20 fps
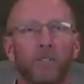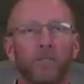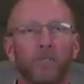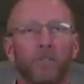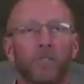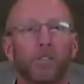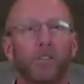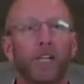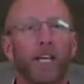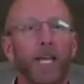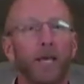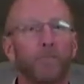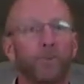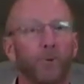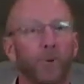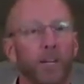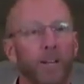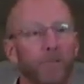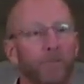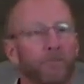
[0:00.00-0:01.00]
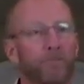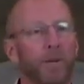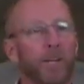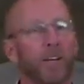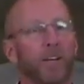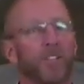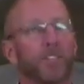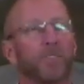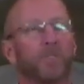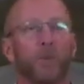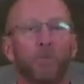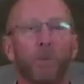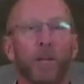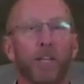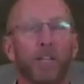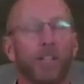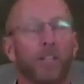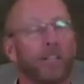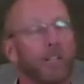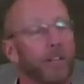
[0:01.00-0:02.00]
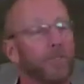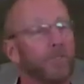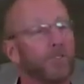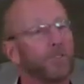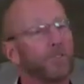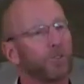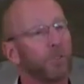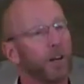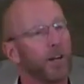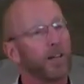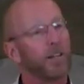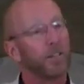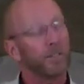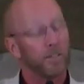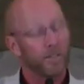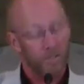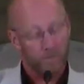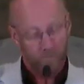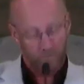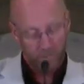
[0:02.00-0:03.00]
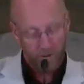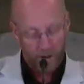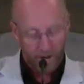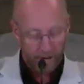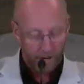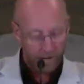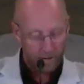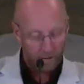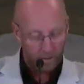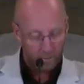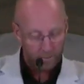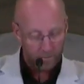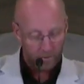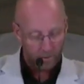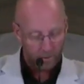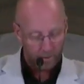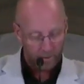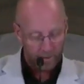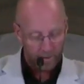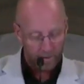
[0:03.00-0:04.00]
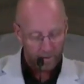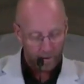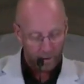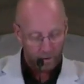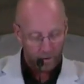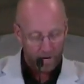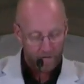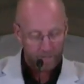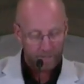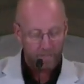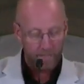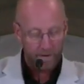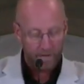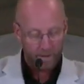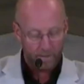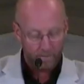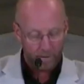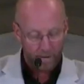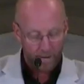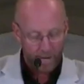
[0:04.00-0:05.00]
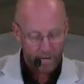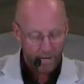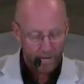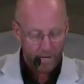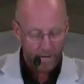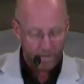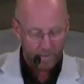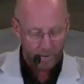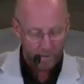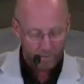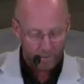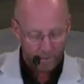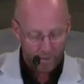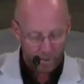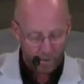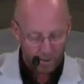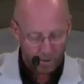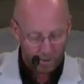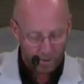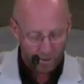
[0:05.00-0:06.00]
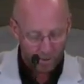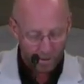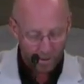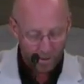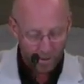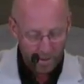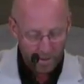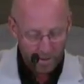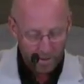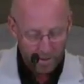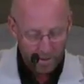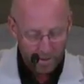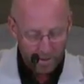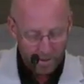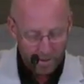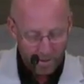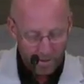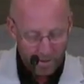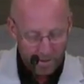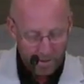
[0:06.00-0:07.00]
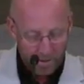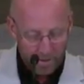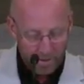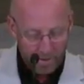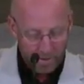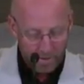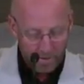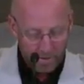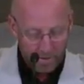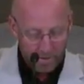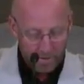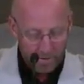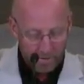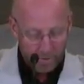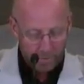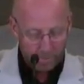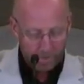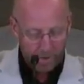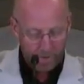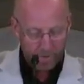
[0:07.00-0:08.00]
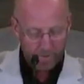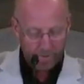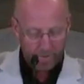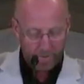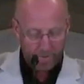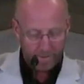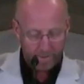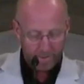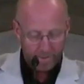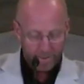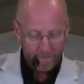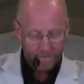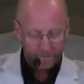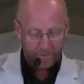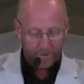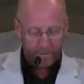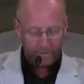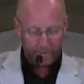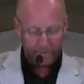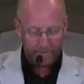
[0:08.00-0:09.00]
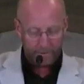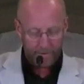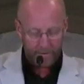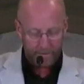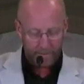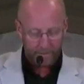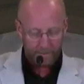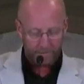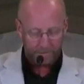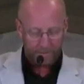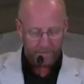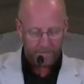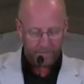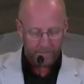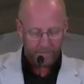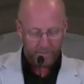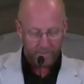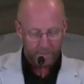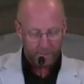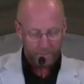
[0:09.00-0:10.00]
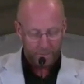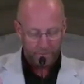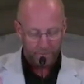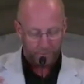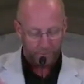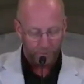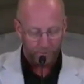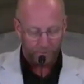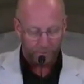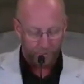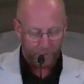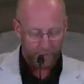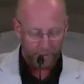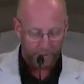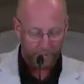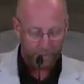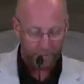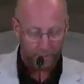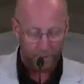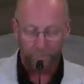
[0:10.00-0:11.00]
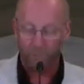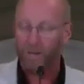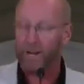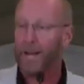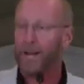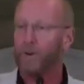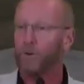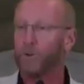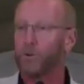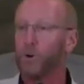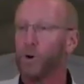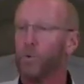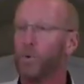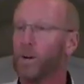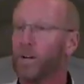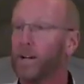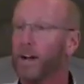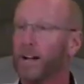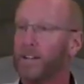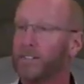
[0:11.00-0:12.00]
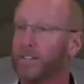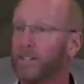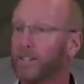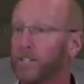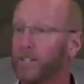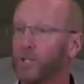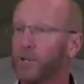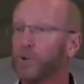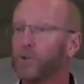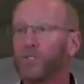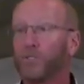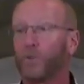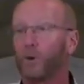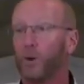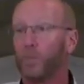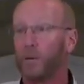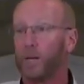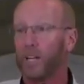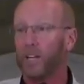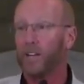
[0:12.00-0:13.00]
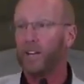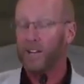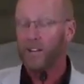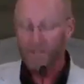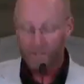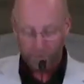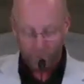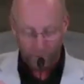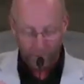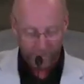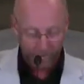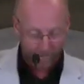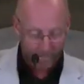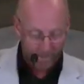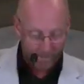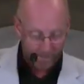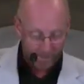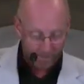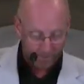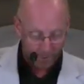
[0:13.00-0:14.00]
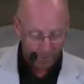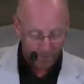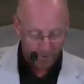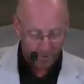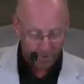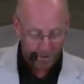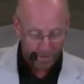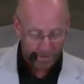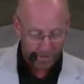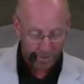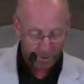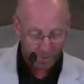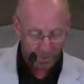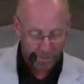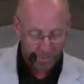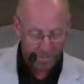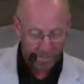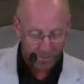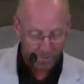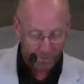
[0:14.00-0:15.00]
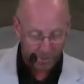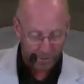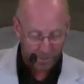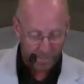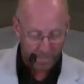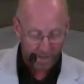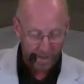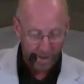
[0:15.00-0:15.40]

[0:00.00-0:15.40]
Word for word: laboring because for me to live is Christ? I, I hope so. And I want to make it my aim and my goal. So Paul says, if I live on in the flesh, it's going to mean fruit for my labor, but I don't know what God's going to choose for me. So he says in verse uh, 23,